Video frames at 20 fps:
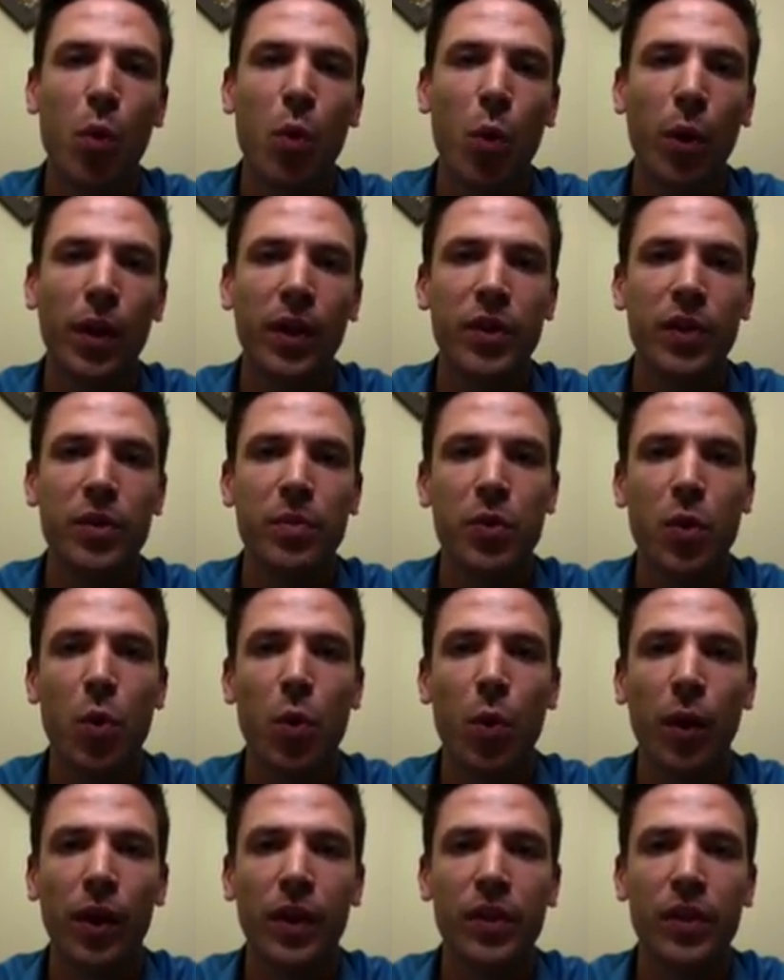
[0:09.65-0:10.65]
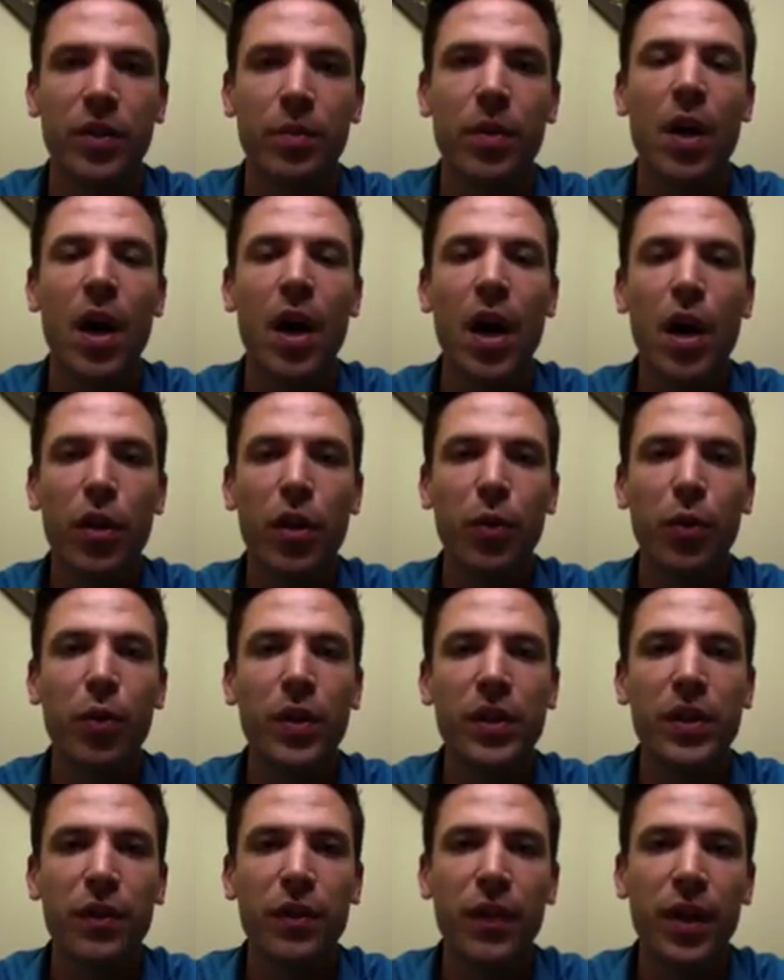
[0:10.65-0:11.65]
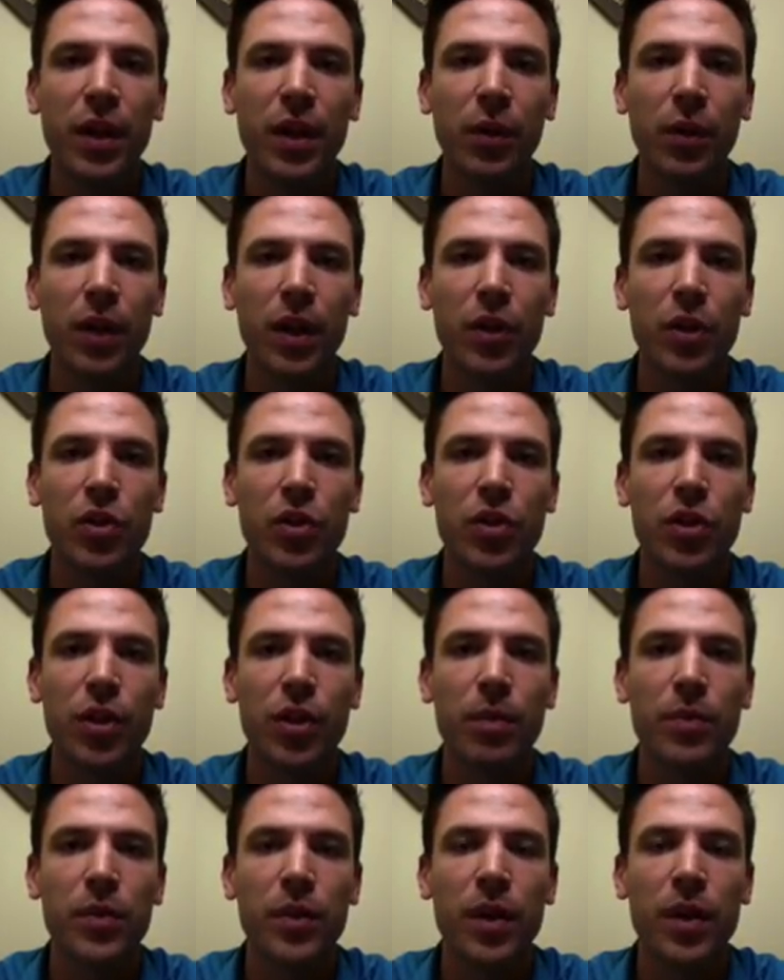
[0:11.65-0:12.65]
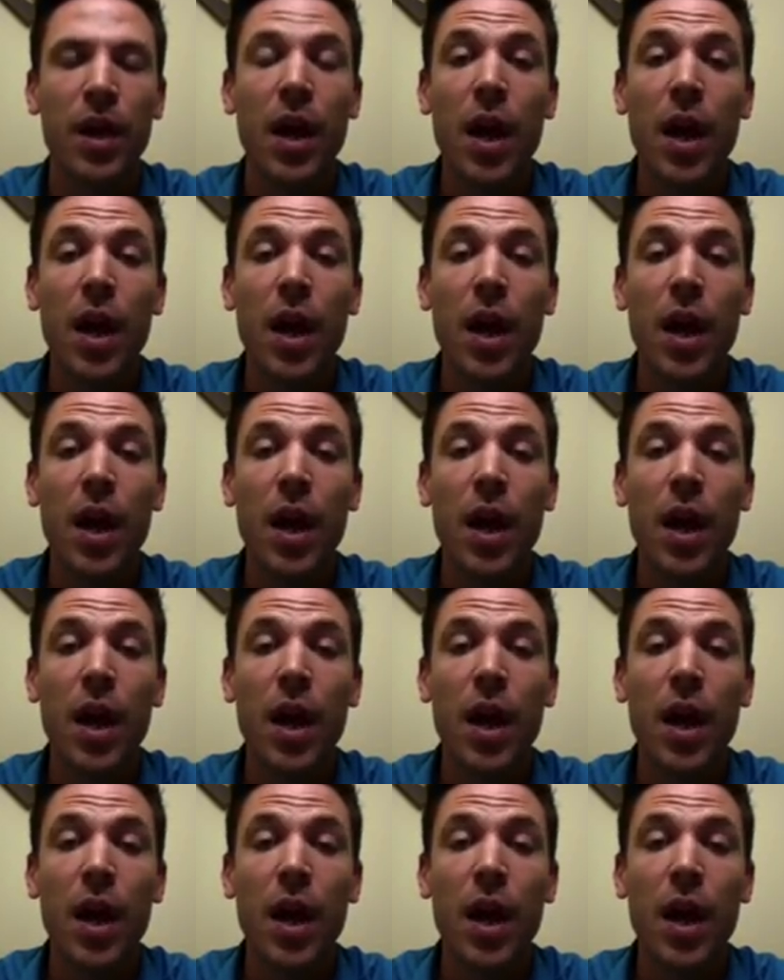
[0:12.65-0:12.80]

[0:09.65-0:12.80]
organism to organism through these feeding relationships.